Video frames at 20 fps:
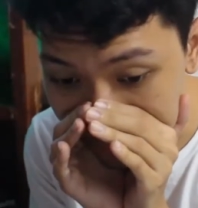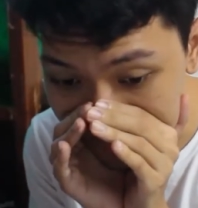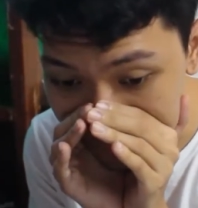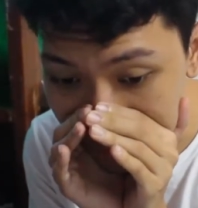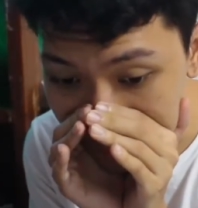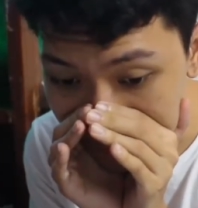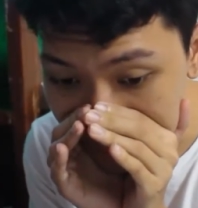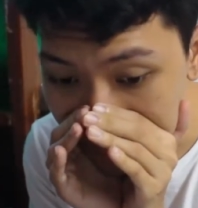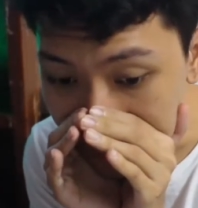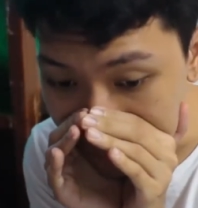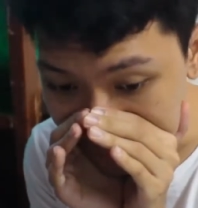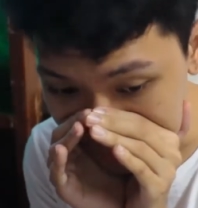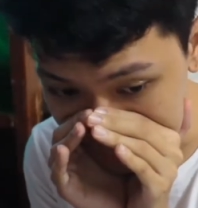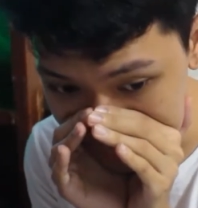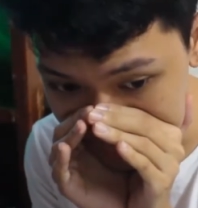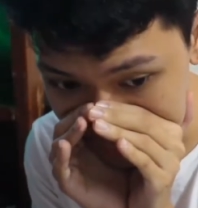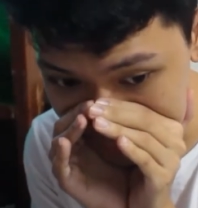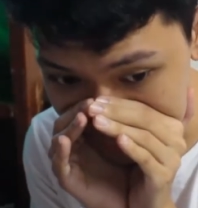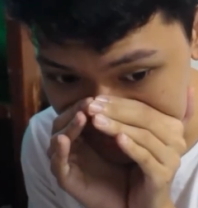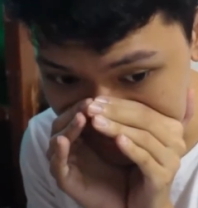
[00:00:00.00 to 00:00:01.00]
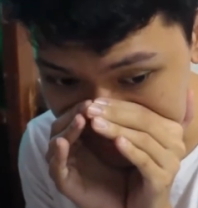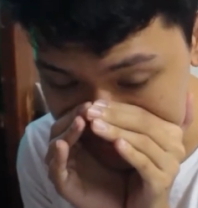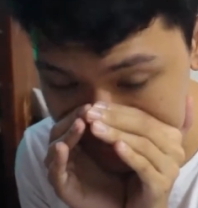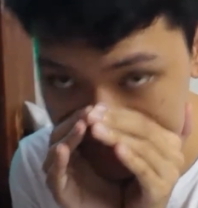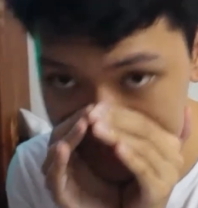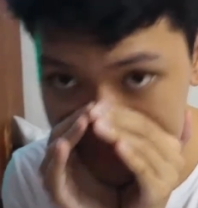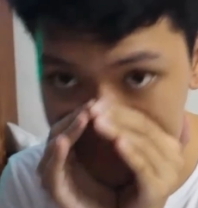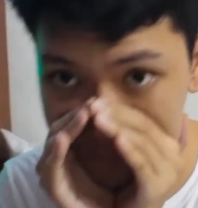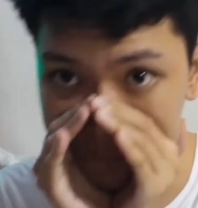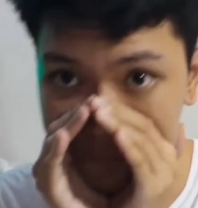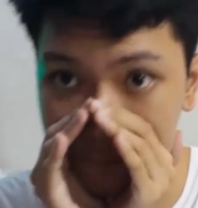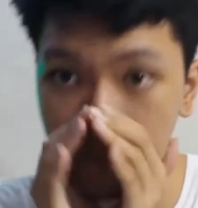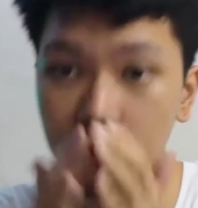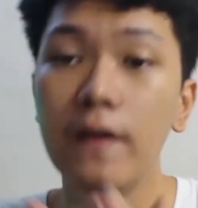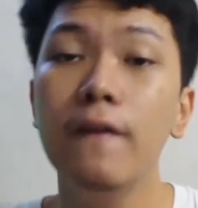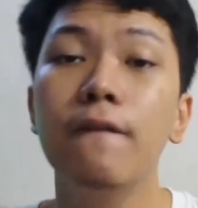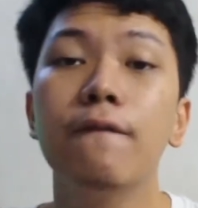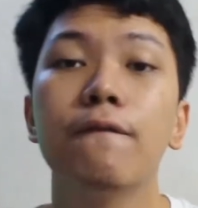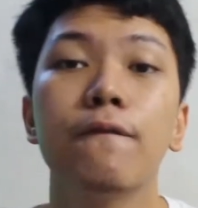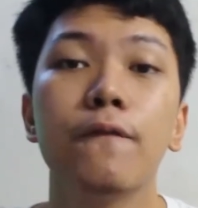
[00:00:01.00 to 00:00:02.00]
of my most
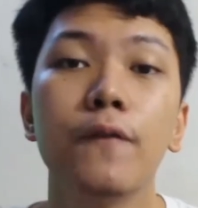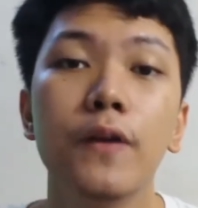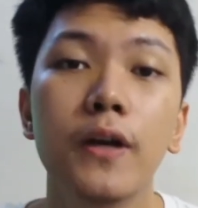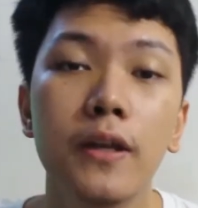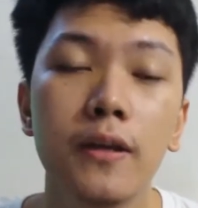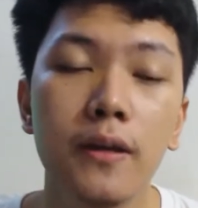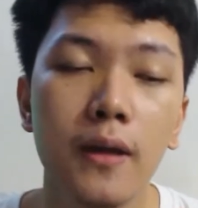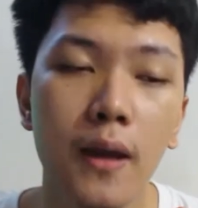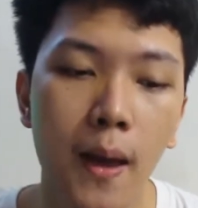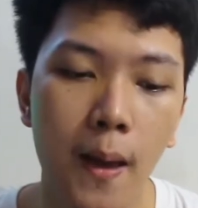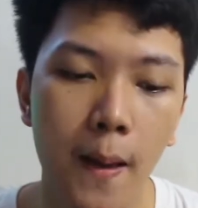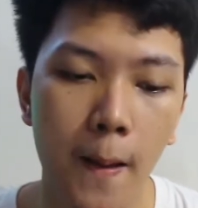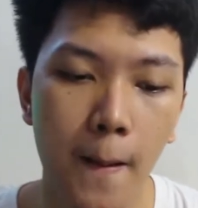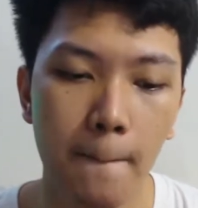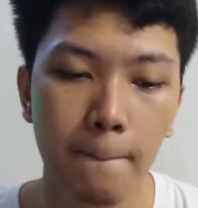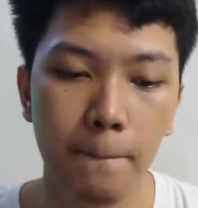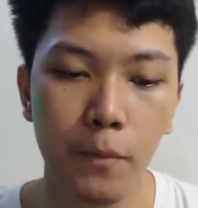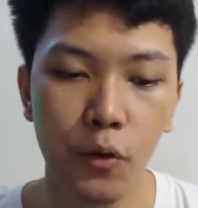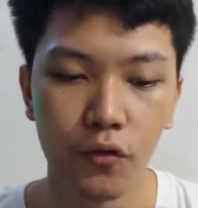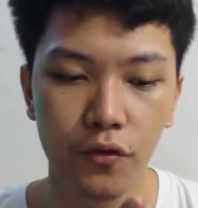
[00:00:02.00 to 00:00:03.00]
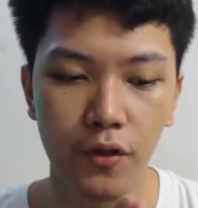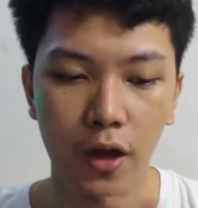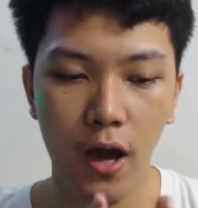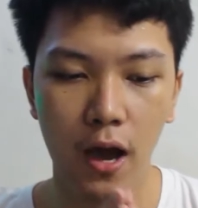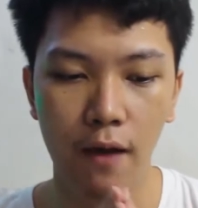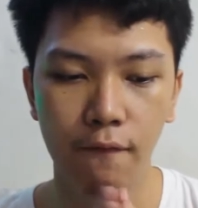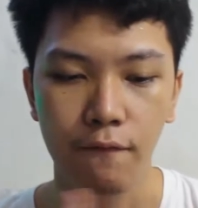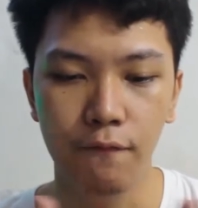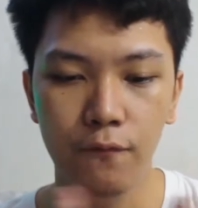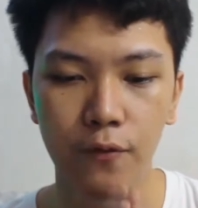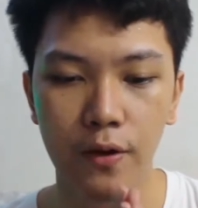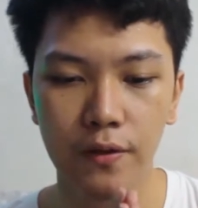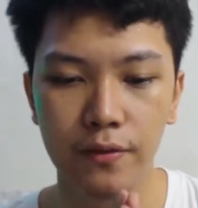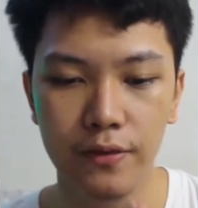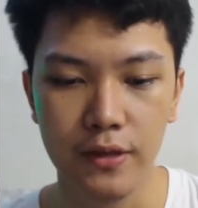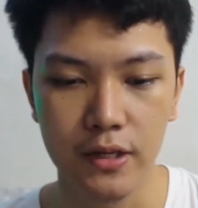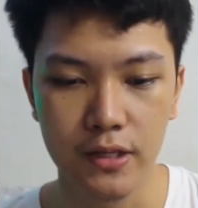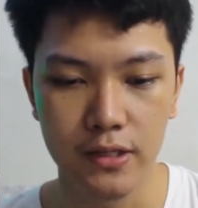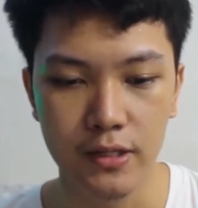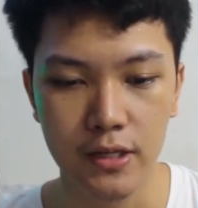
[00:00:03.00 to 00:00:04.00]
favorite book that I've read
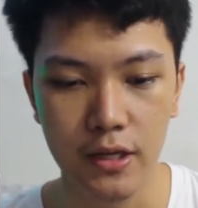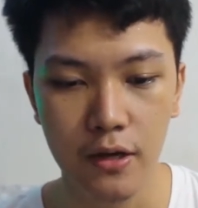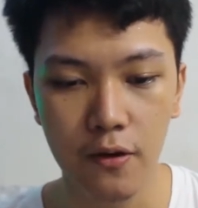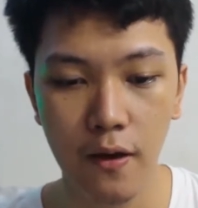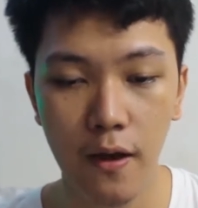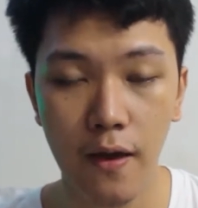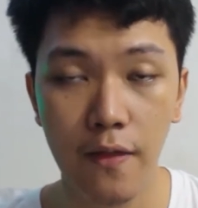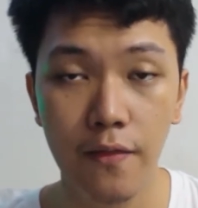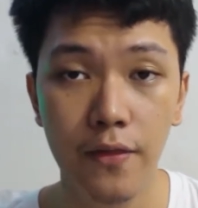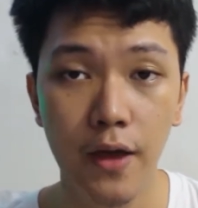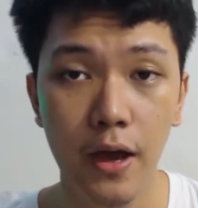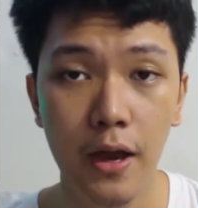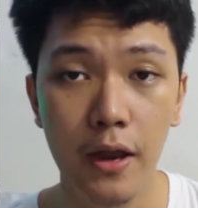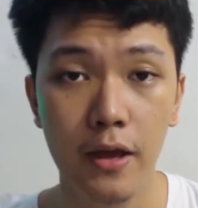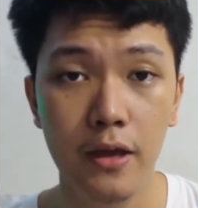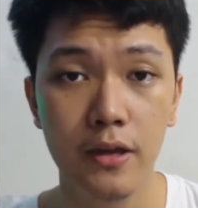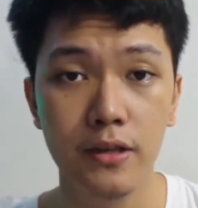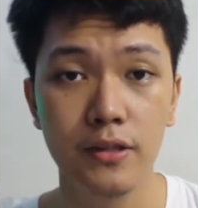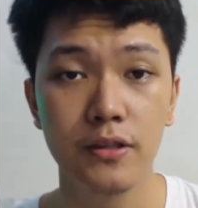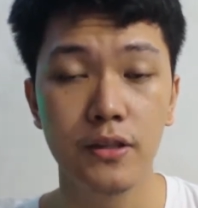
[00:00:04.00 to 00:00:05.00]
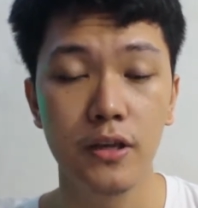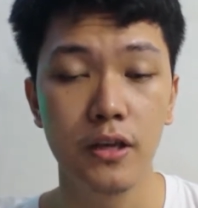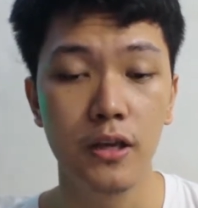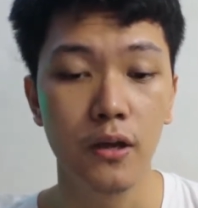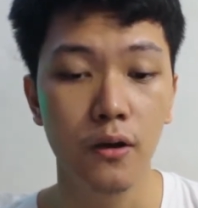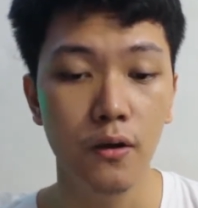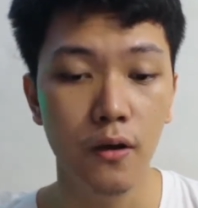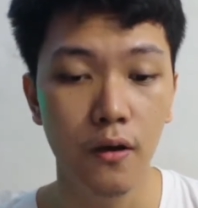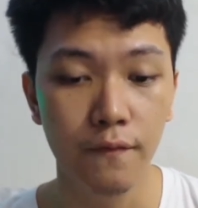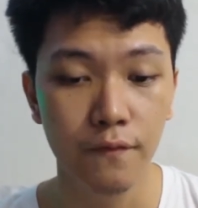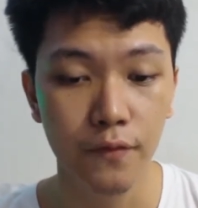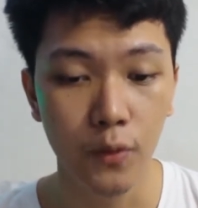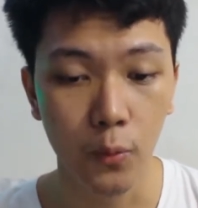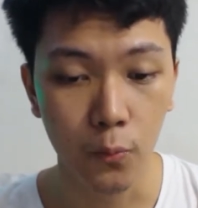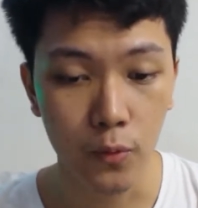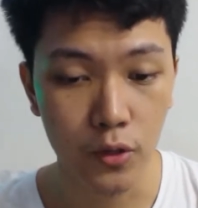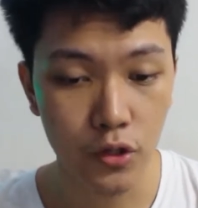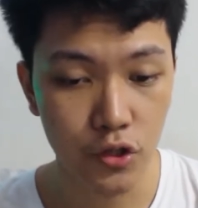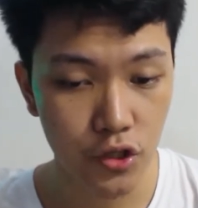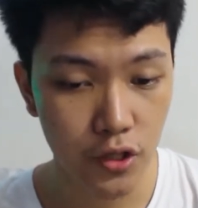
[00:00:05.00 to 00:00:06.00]
this year, and that is The Year of the
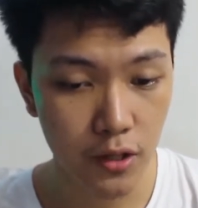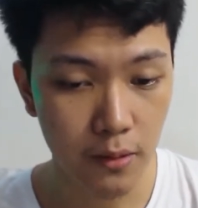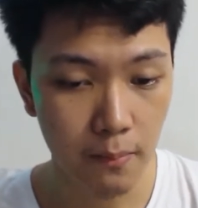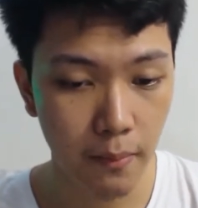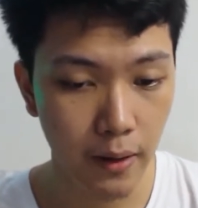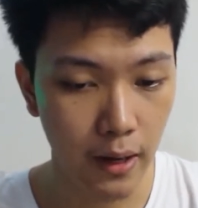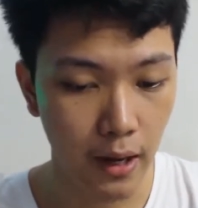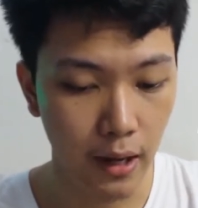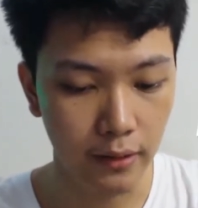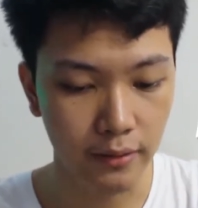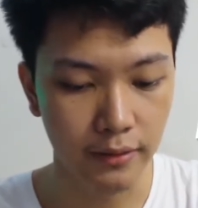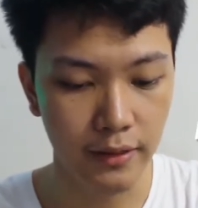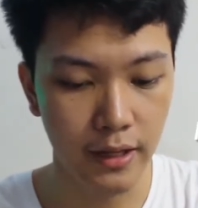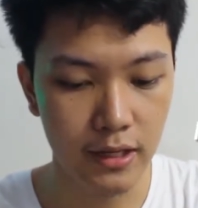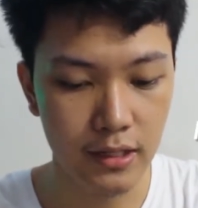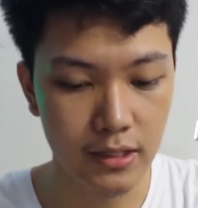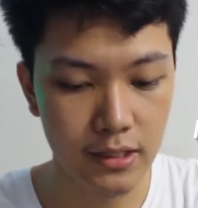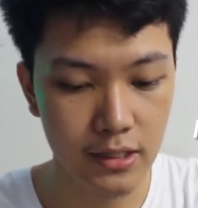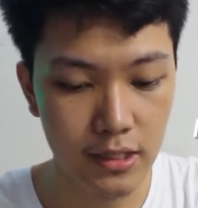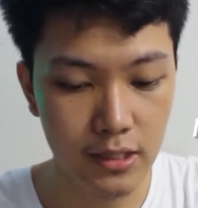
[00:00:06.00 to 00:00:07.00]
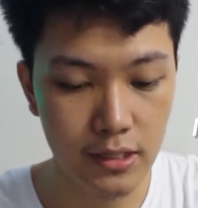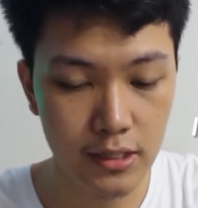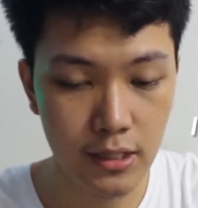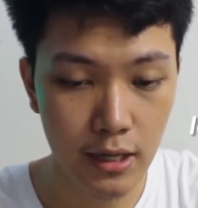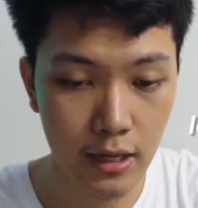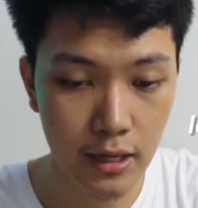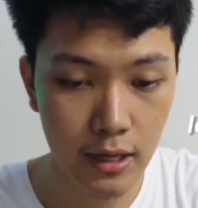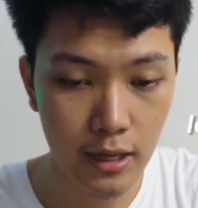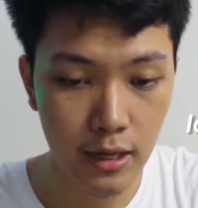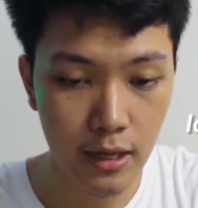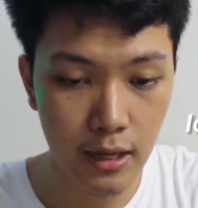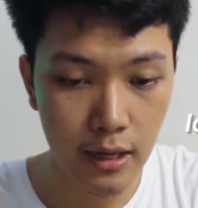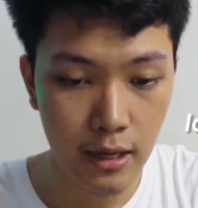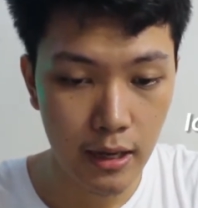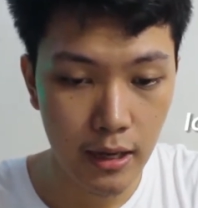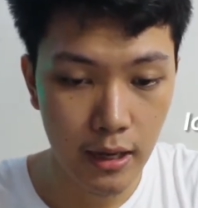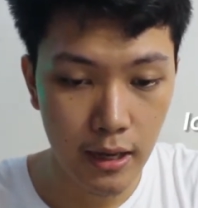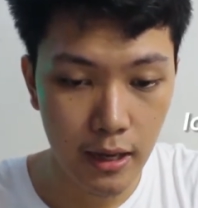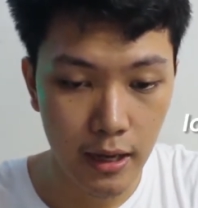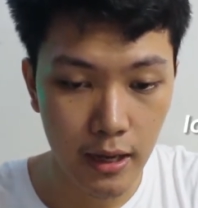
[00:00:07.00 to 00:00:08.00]
Witching by Alexis
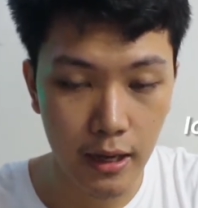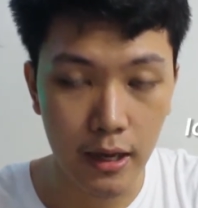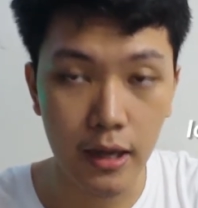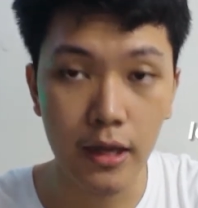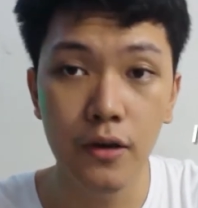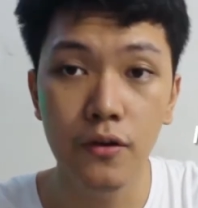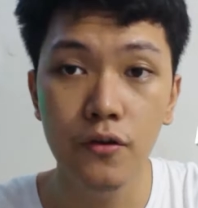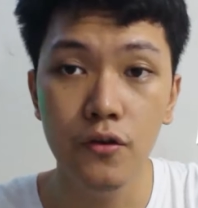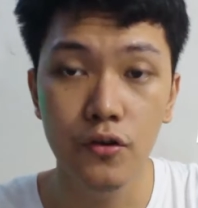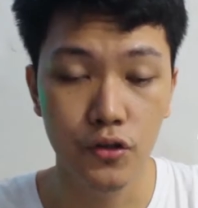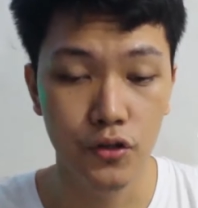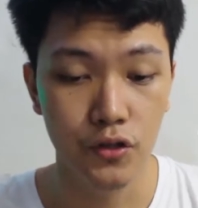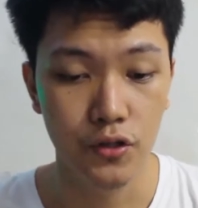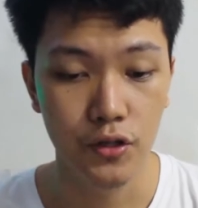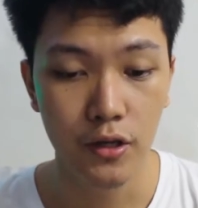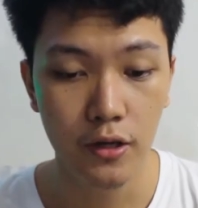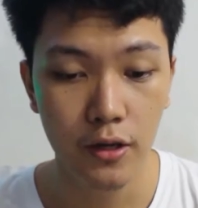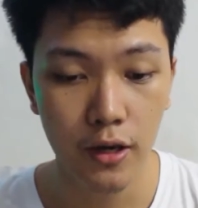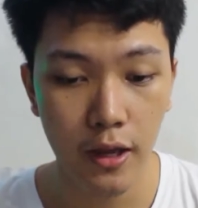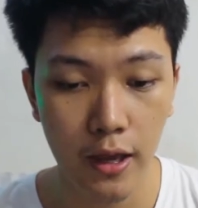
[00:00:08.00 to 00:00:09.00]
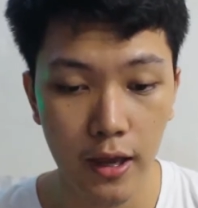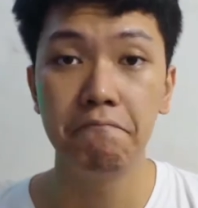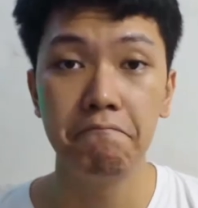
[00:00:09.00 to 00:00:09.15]
Henderson.